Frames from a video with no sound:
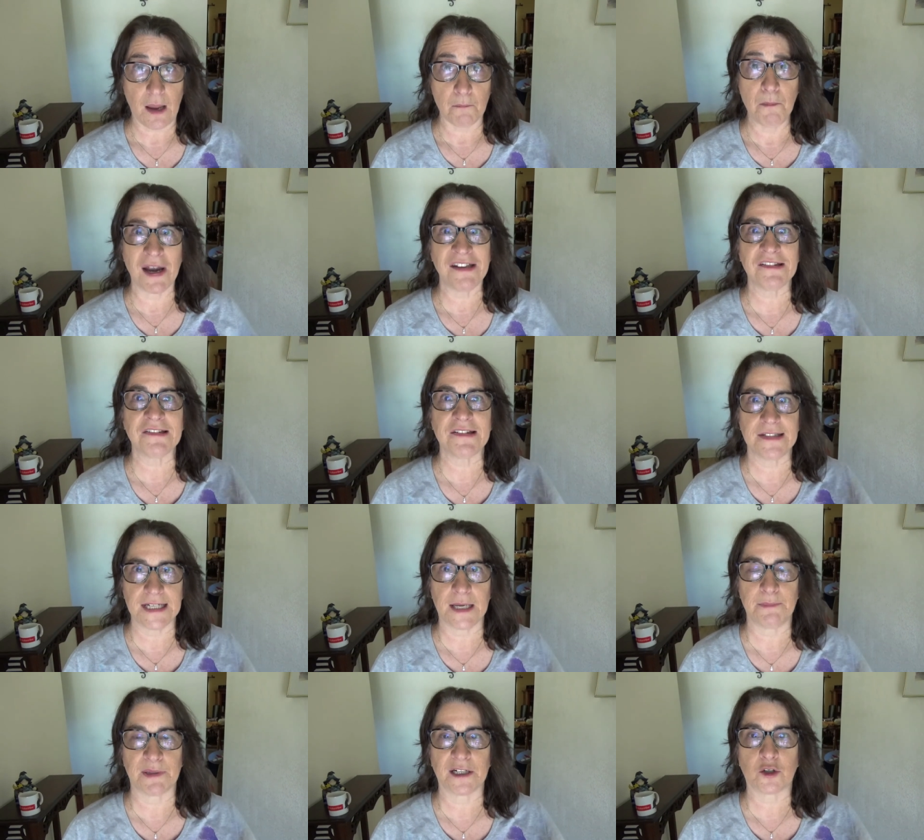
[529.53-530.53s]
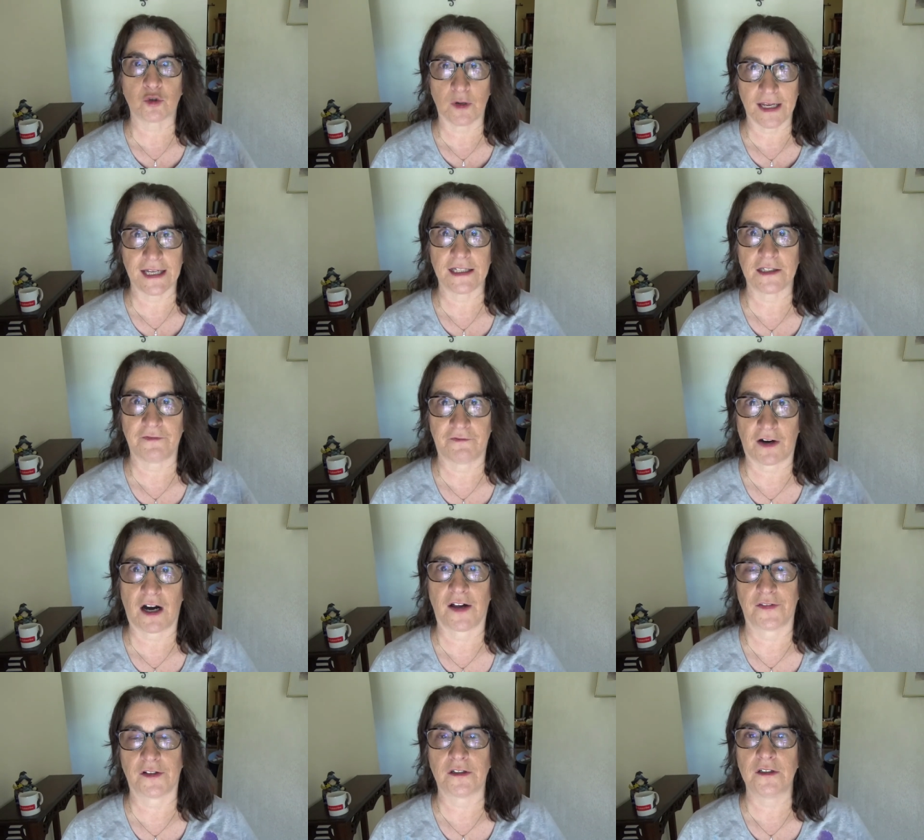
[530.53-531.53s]
my step
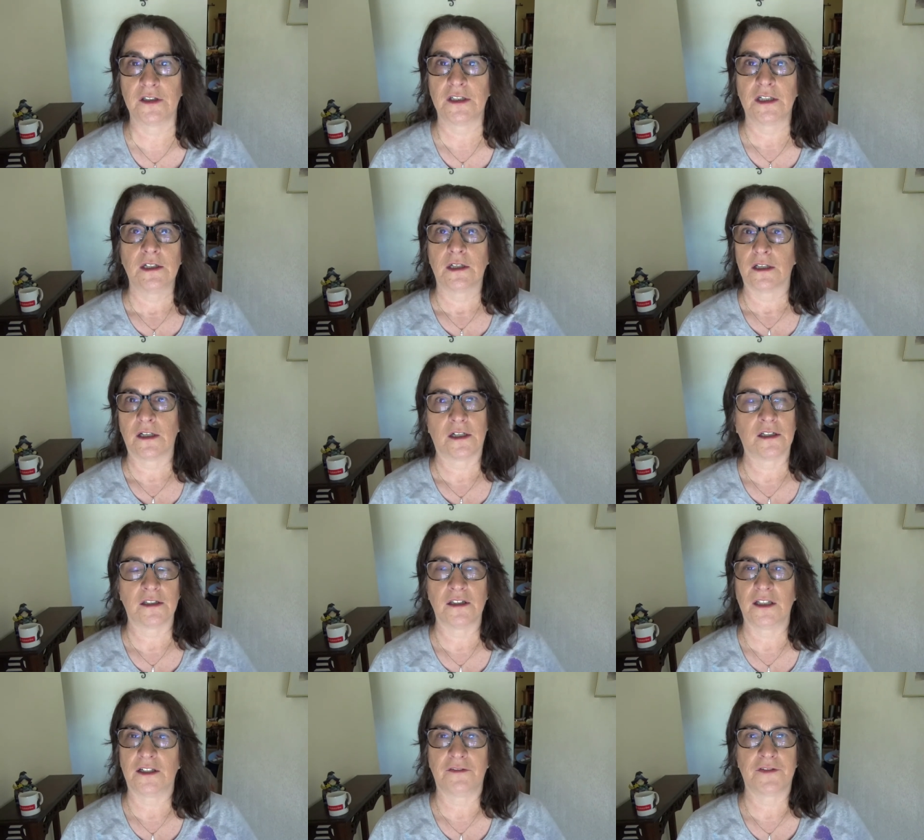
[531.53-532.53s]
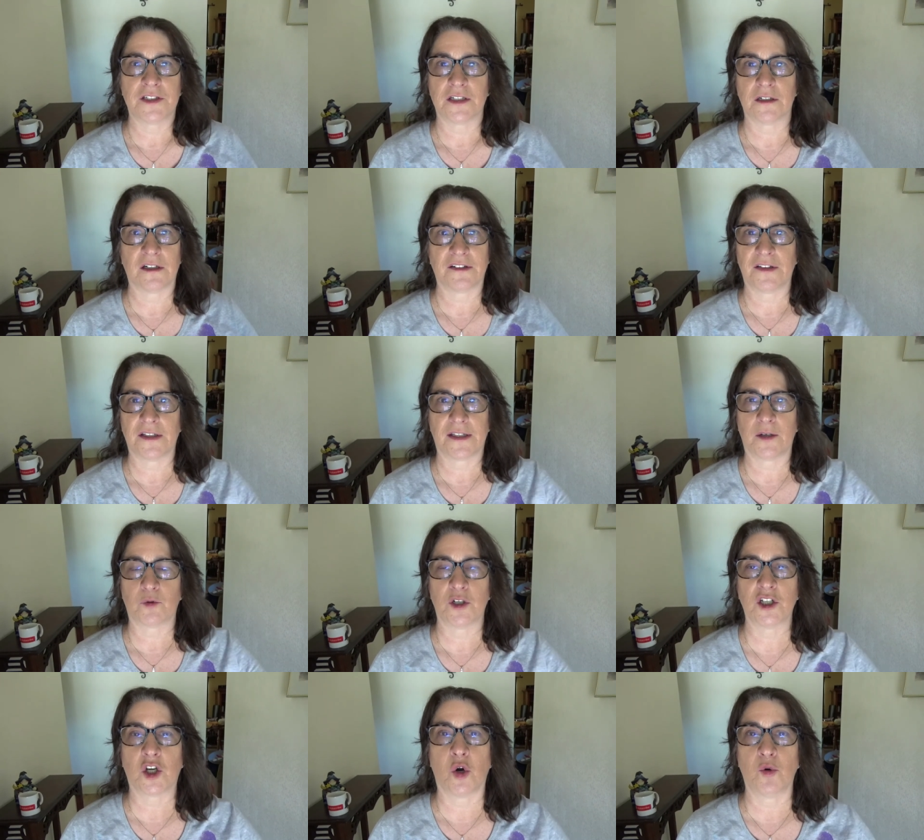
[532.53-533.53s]
grandfather uh, lived, uh, I think they
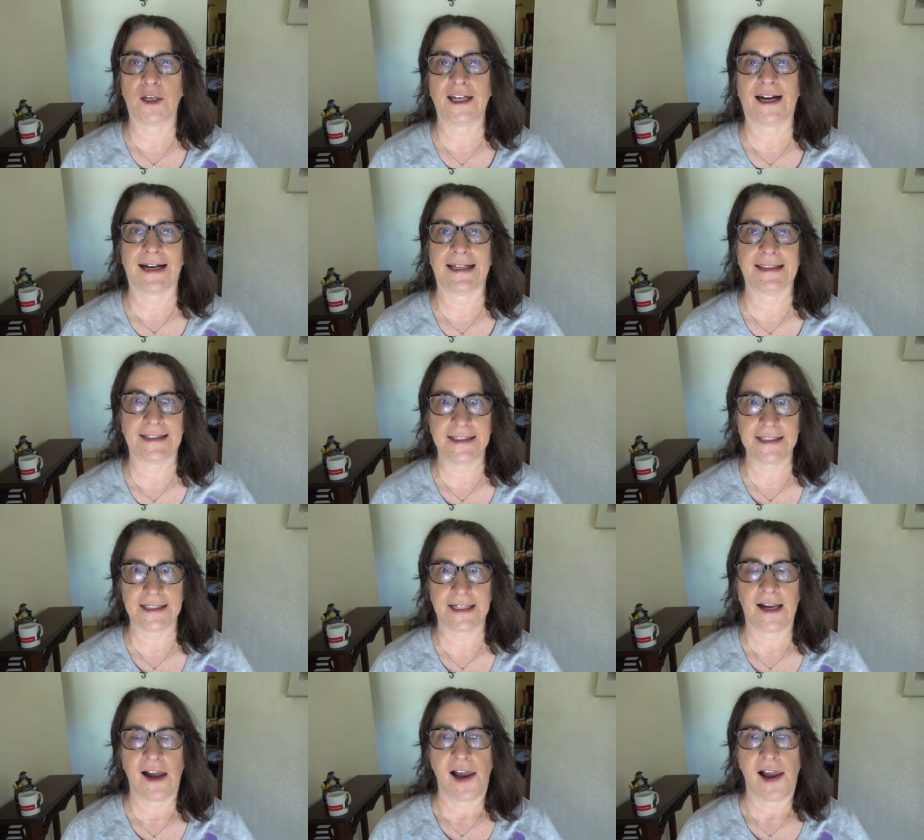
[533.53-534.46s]
were in Coney Island,